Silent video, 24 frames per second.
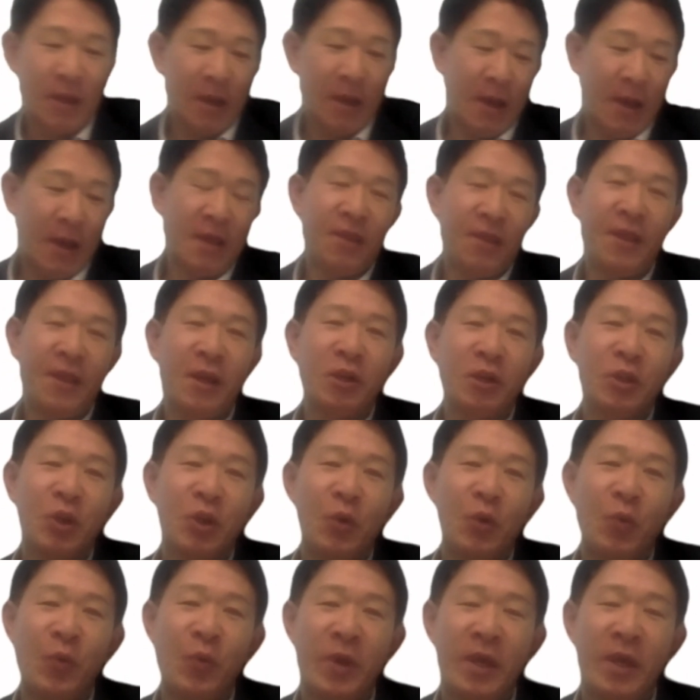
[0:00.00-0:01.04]
I think that
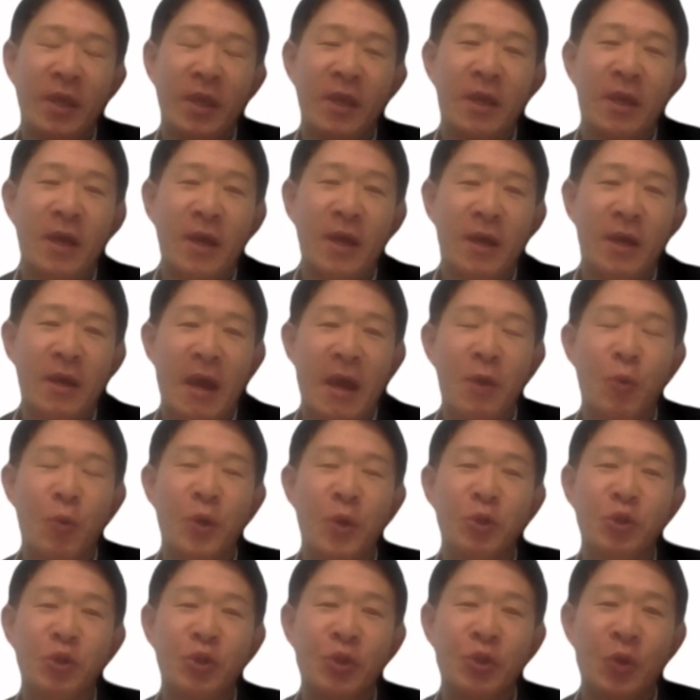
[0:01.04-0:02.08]
I
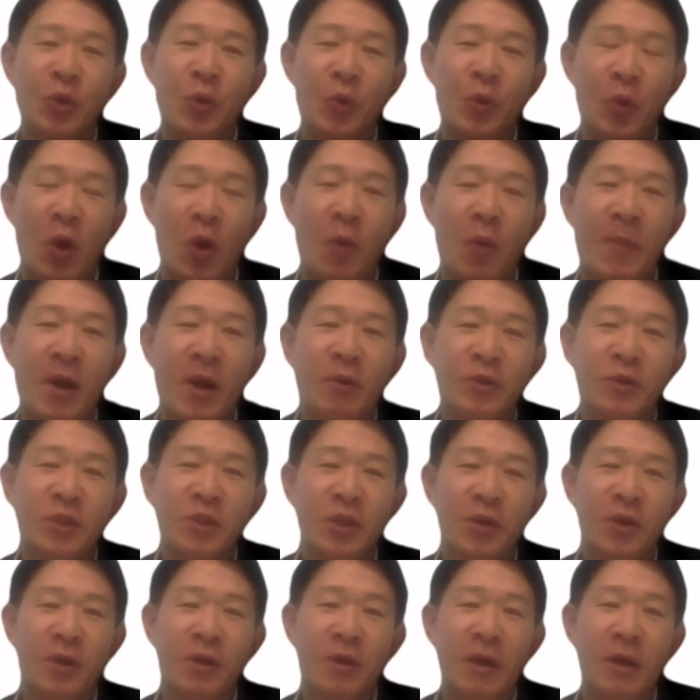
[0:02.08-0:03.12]
want to know
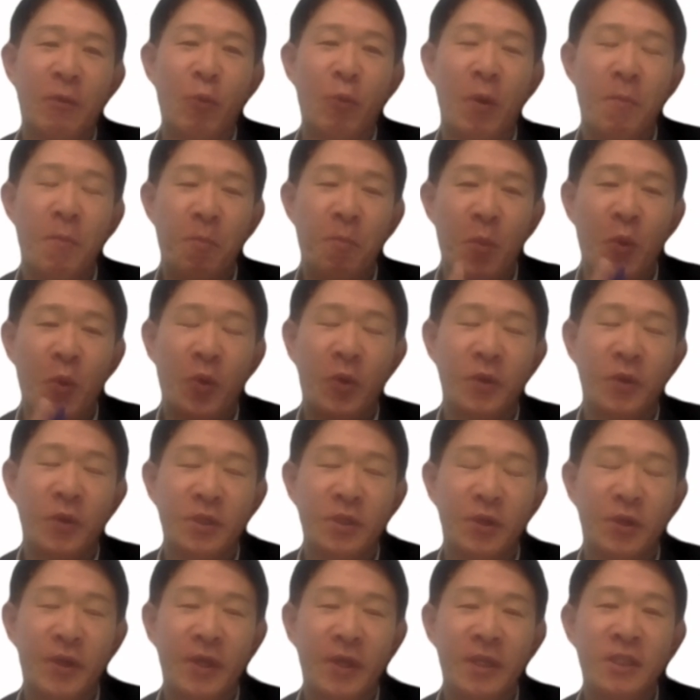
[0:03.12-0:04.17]
about one
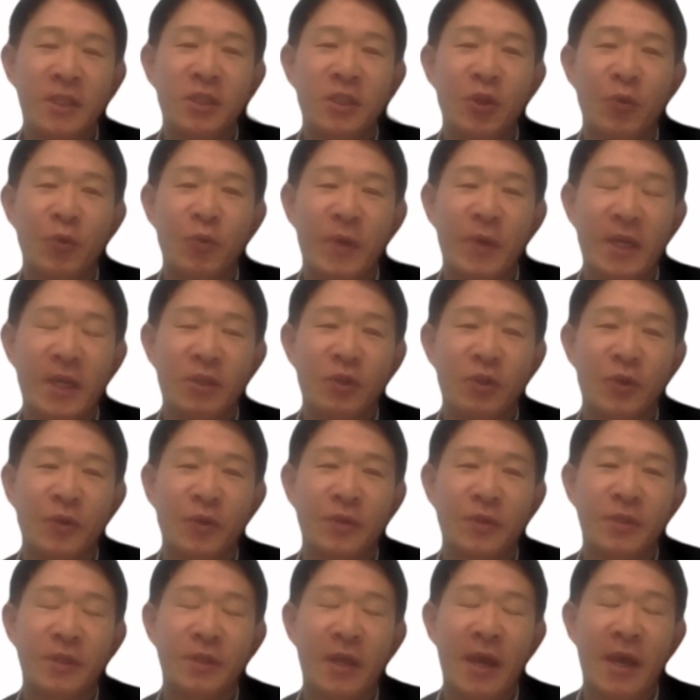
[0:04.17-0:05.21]
more the instant
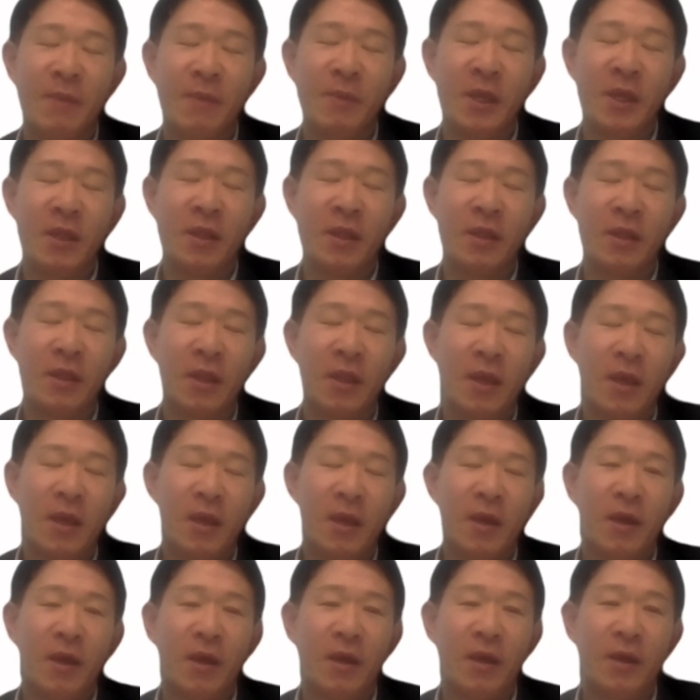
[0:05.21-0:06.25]
questions. I mean,
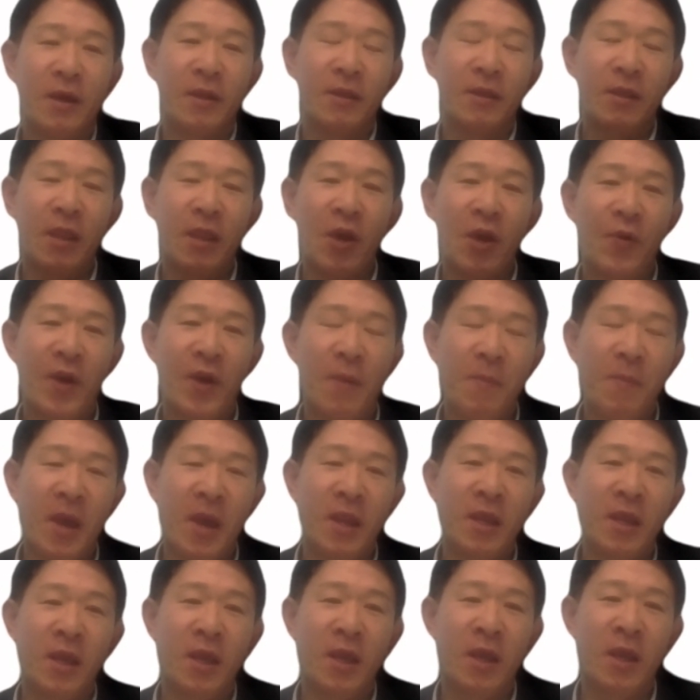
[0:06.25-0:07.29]
there are
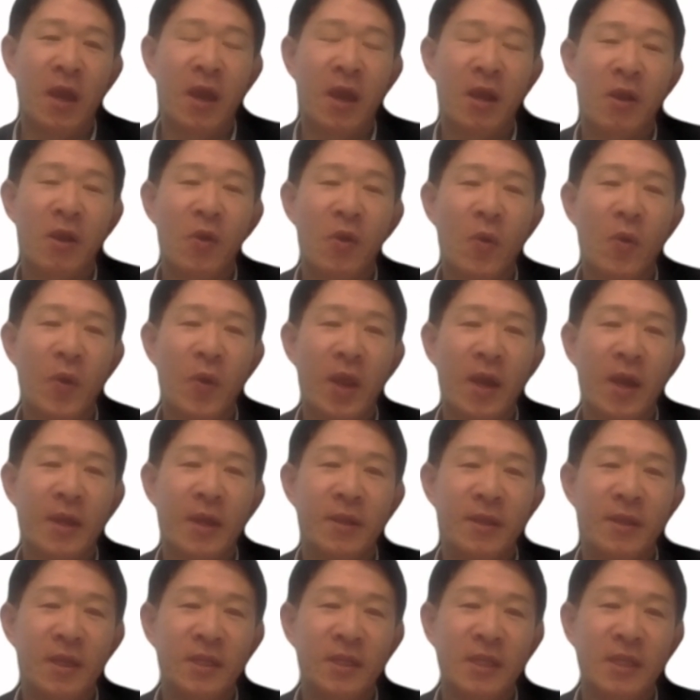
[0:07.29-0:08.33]
many
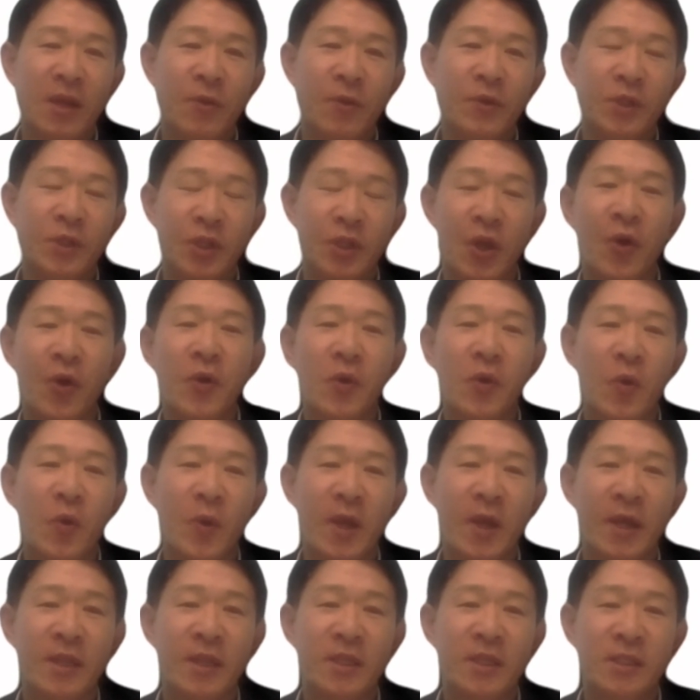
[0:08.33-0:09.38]
Korean designers, young
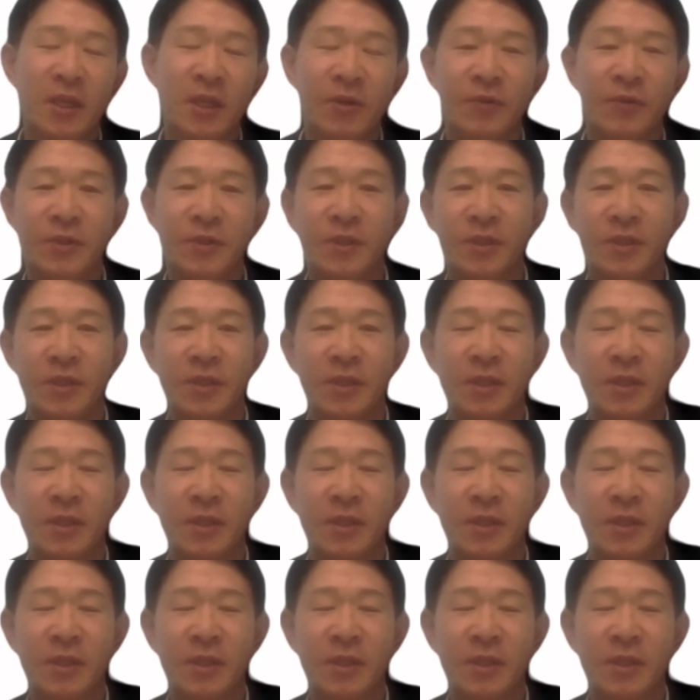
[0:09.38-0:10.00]
Korean designers